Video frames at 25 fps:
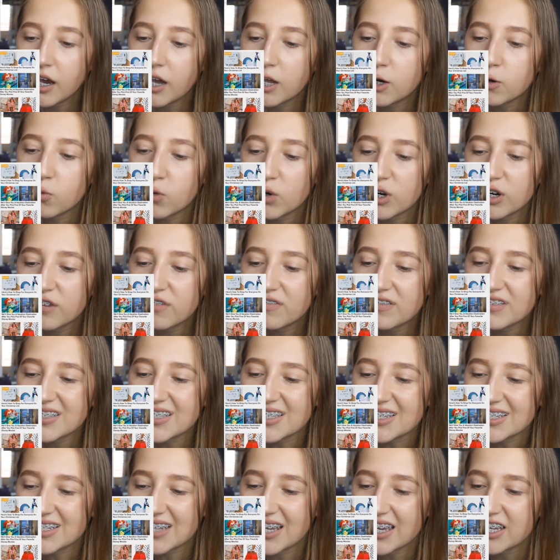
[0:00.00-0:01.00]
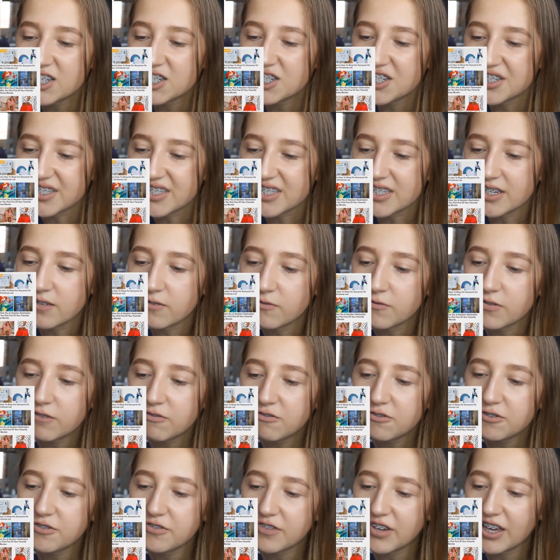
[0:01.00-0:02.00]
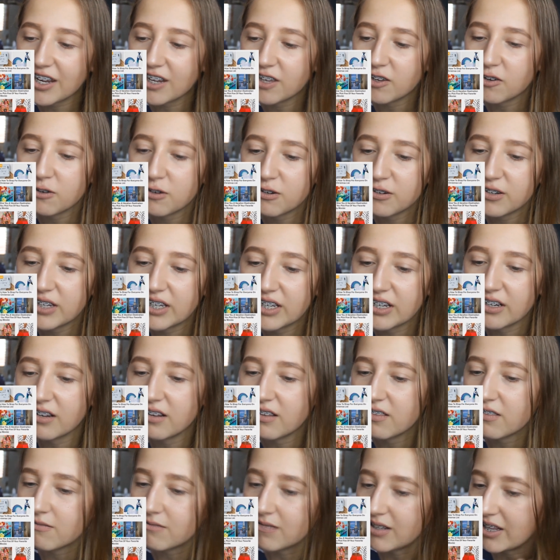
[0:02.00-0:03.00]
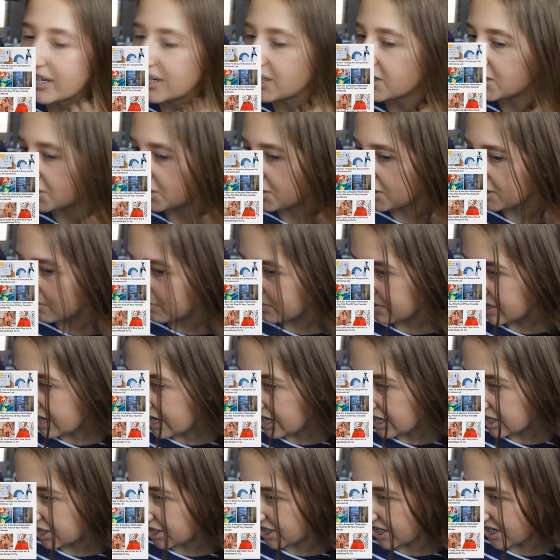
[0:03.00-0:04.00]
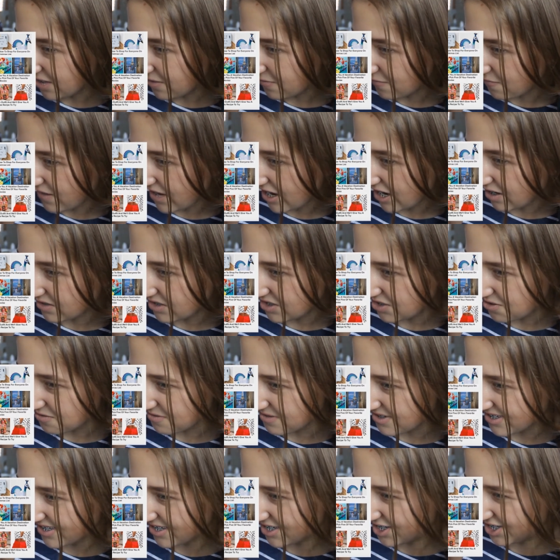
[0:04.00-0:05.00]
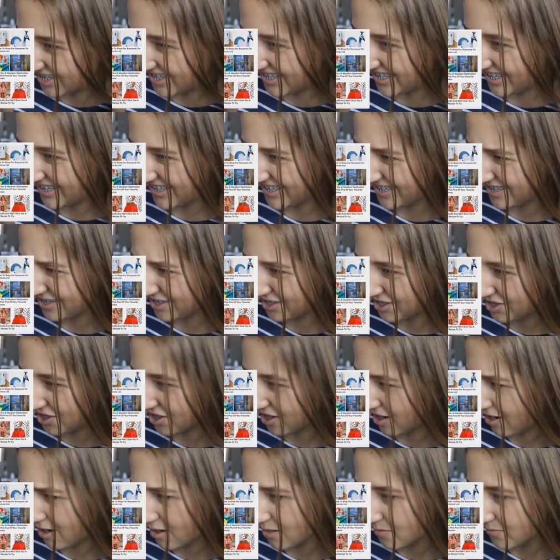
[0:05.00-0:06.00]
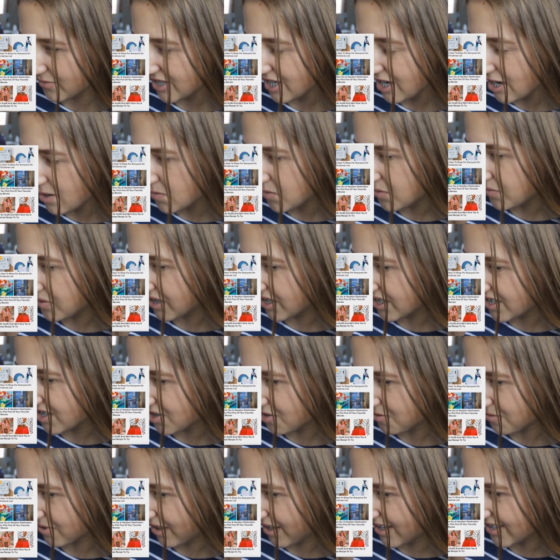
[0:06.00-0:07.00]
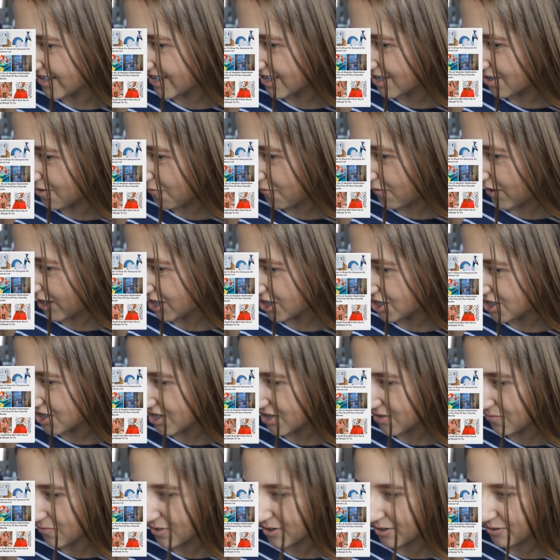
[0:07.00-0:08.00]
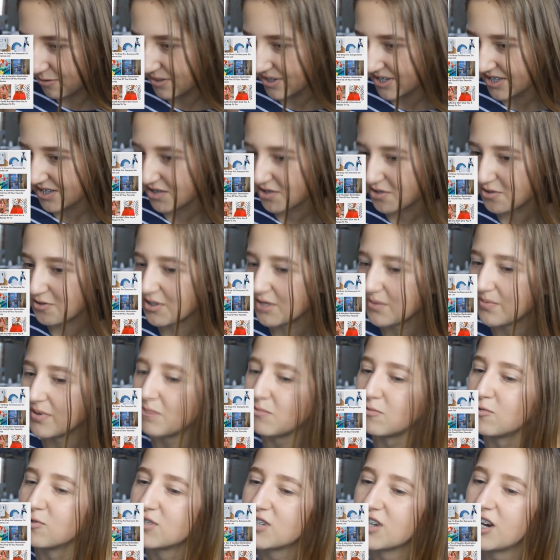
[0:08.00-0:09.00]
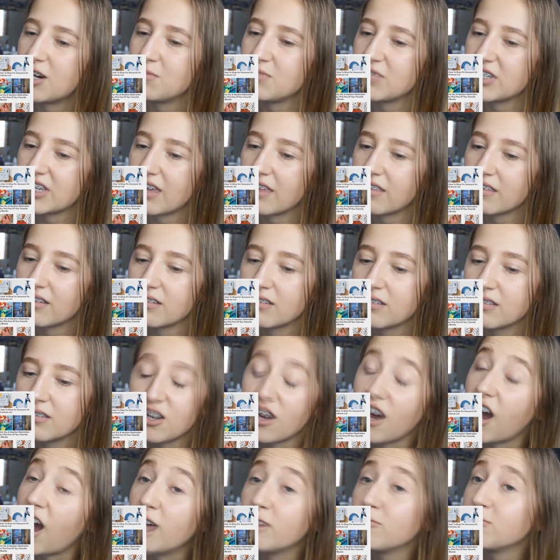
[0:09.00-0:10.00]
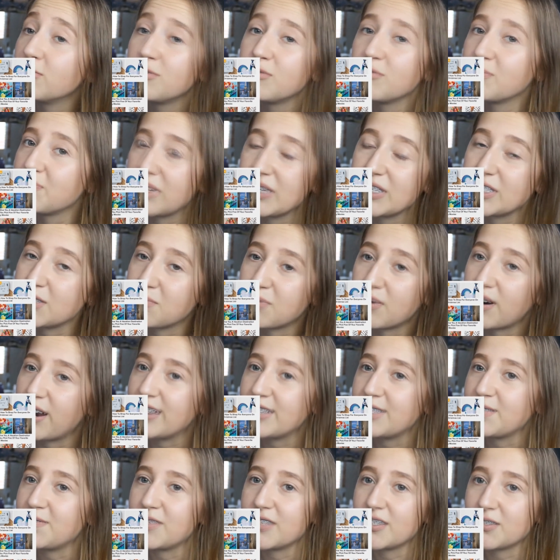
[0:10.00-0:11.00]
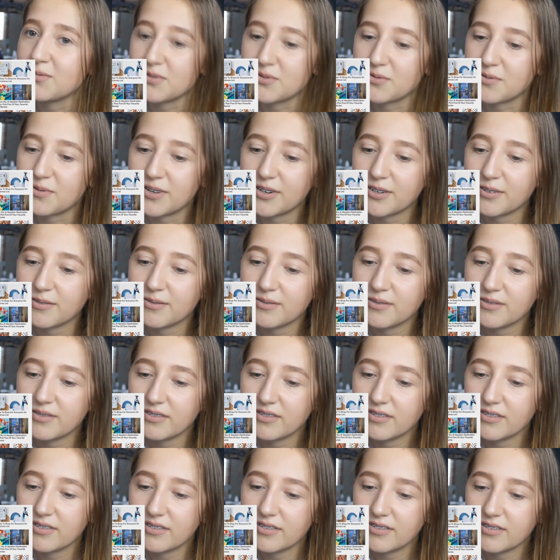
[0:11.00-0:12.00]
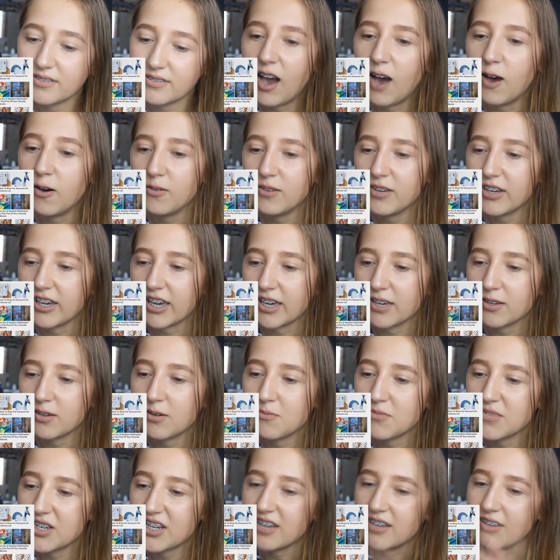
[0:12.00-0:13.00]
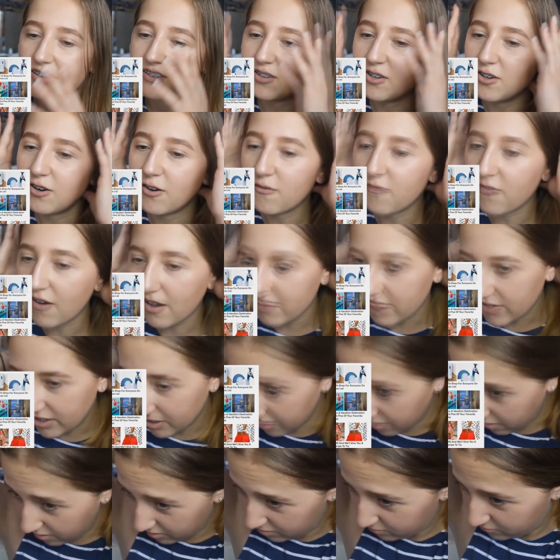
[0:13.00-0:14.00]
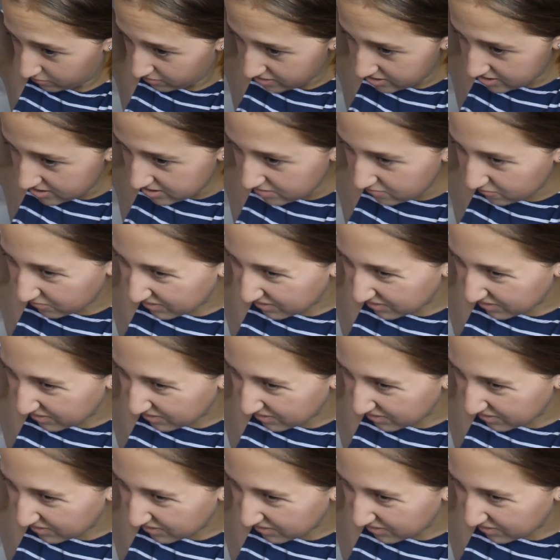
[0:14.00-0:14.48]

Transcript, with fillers: Unaware of his intentions and fearful of getting hurt in another relationship, Jenna vows to re resist his charms, but begins to realize his affection is real as the two spend more time together. You know, I wouldn't be surprised if this was real. Oh, okay, I'm done. You got five out of nine, right?